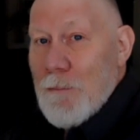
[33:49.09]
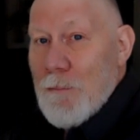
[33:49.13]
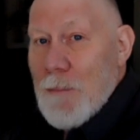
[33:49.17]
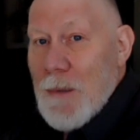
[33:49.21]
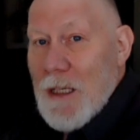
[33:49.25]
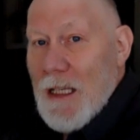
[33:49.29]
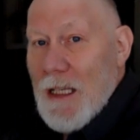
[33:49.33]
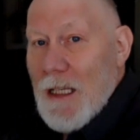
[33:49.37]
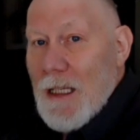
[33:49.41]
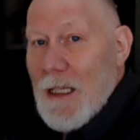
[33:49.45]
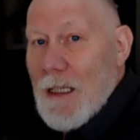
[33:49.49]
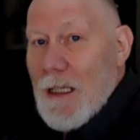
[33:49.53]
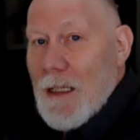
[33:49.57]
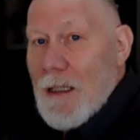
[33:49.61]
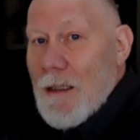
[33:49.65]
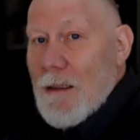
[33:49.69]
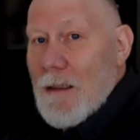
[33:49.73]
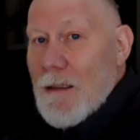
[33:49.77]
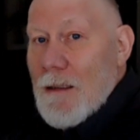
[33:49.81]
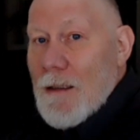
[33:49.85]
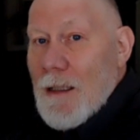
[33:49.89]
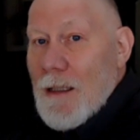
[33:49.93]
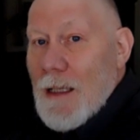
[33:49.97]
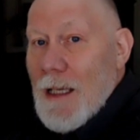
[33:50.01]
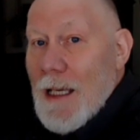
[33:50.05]

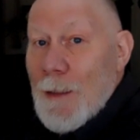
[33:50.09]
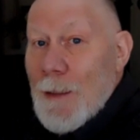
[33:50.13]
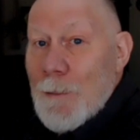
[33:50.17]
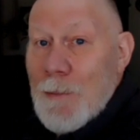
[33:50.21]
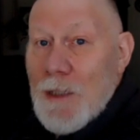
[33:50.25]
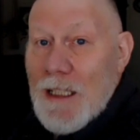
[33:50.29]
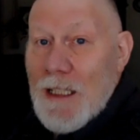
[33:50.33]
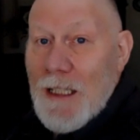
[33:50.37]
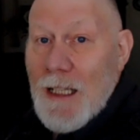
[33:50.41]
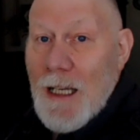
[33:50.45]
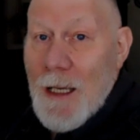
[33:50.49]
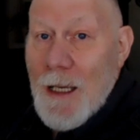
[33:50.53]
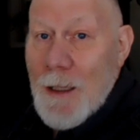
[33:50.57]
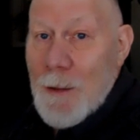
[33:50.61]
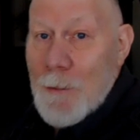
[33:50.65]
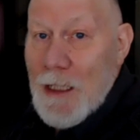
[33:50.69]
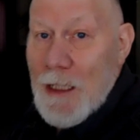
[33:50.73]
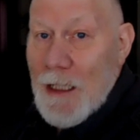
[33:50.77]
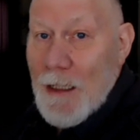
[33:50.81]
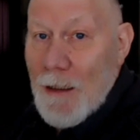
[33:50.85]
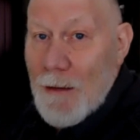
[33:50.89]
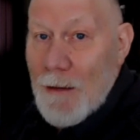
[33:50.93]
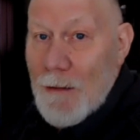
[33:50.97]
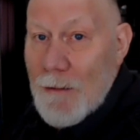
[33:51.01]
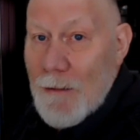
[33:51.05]
being and
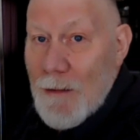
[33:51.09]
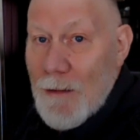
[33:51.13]
becoming